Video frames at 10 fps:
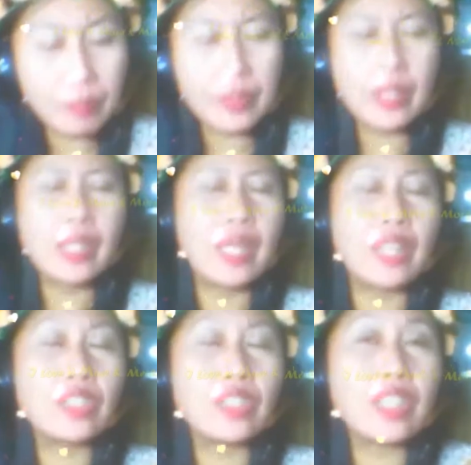and
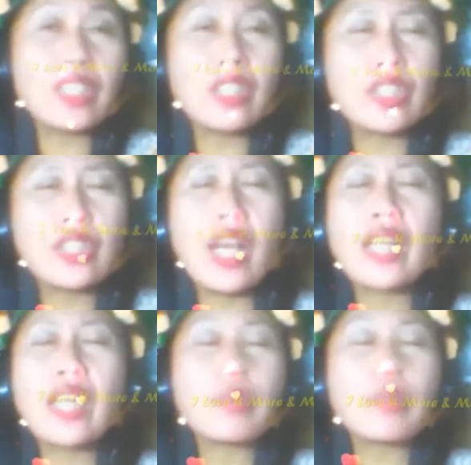send the shock
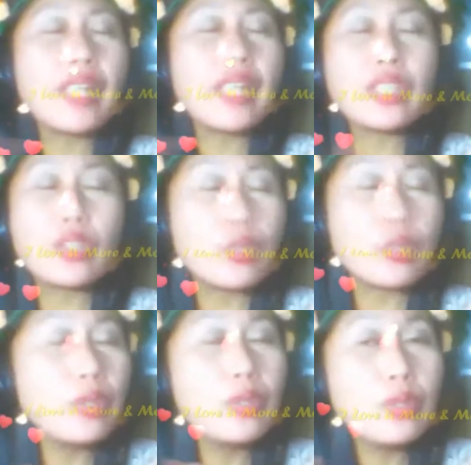right
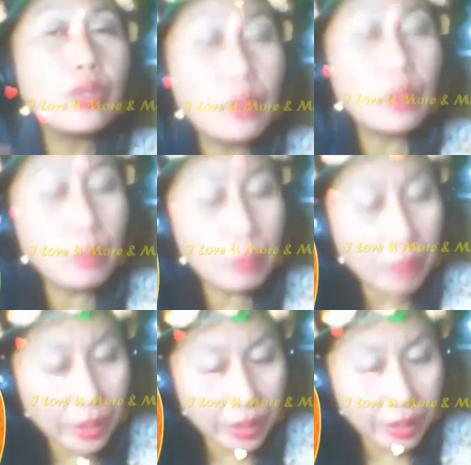through
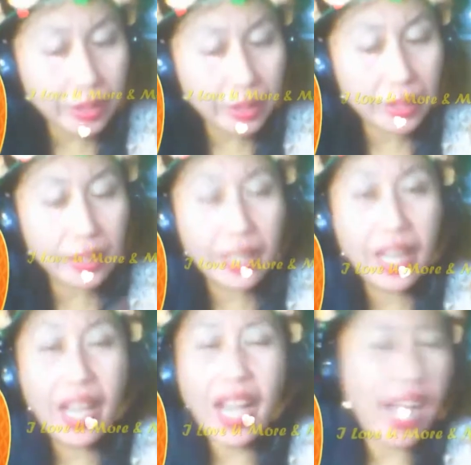me.
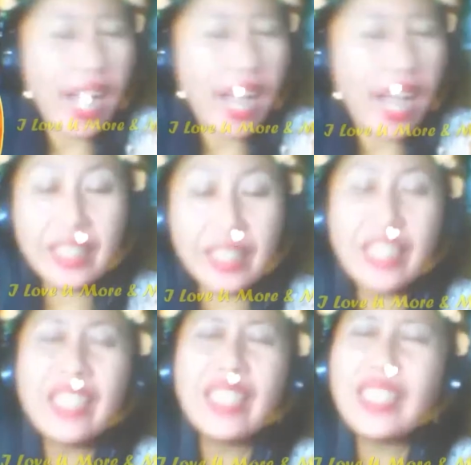I
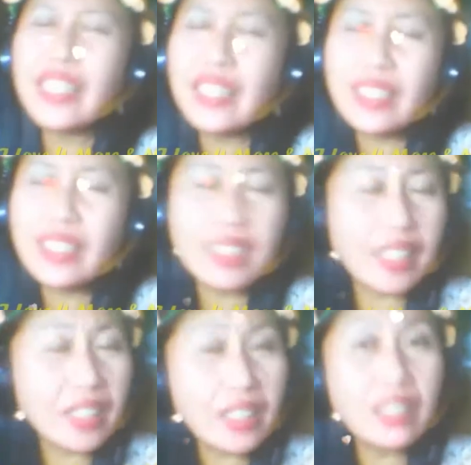can't get
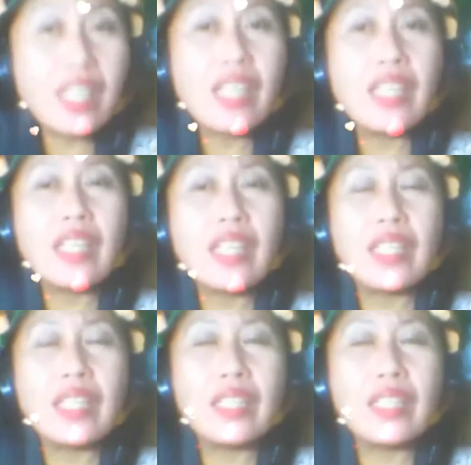enough.